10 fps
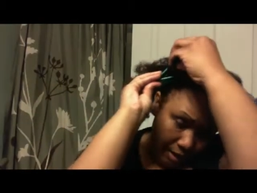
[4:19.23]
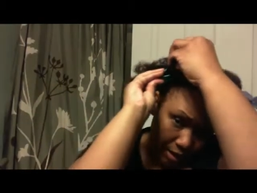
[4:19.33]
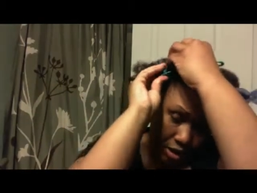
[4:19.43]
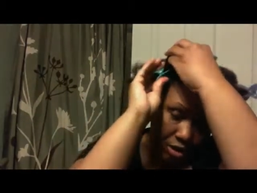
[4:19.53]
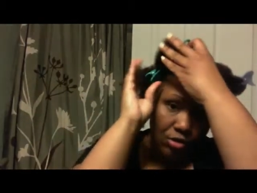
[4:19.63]

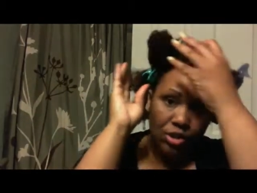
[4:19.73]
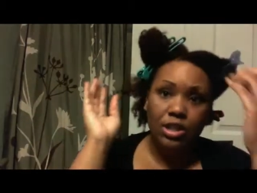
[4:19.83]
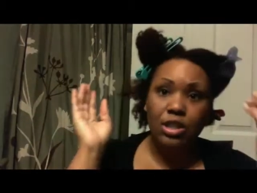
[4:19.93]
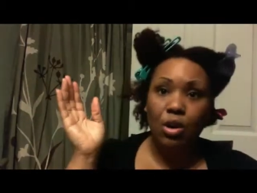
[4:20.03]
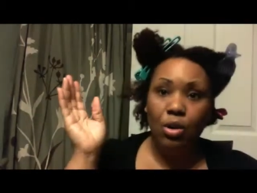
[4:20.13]
you're usually
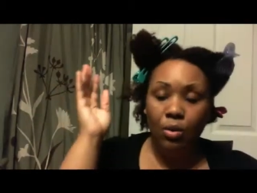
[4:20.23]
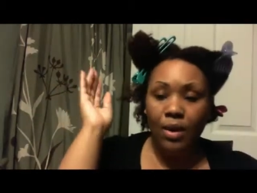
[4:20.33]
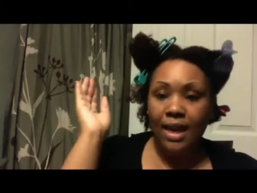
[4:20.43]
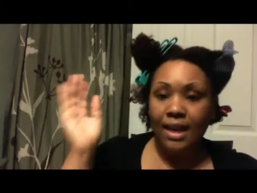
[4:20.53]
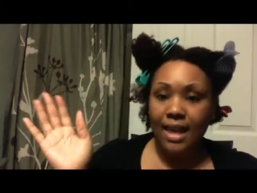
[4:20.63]
told
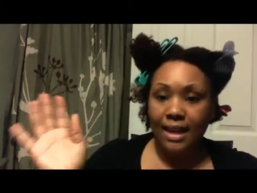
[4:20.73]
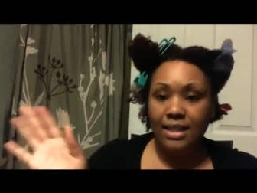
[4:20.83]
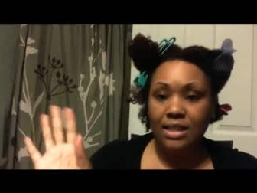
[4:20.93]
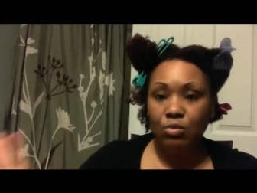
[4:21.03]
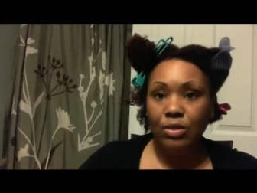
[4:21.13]
that
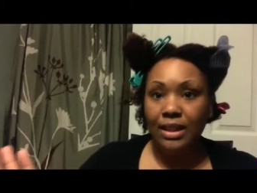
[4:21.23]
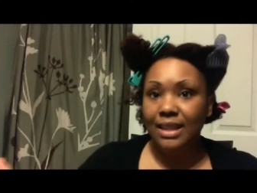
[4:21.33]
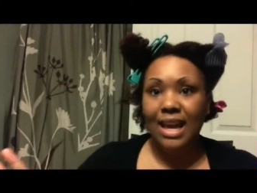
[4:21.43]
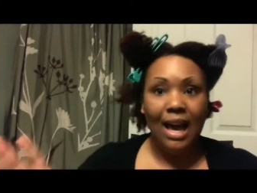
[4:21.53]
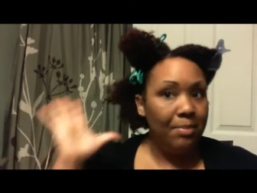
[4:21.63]
it's really
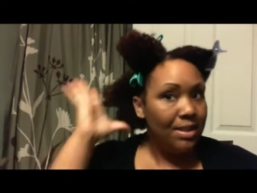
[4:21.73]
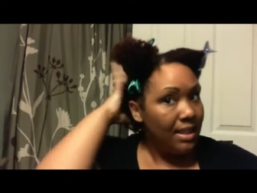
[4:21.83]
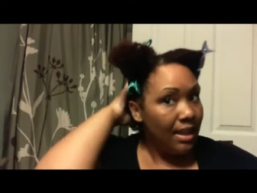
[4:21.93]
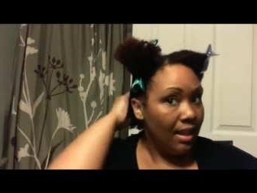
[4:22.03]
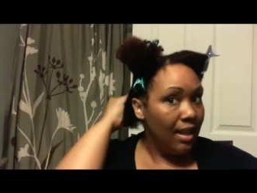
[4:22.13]
the
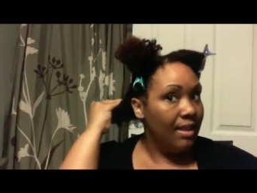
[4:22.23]
opposite.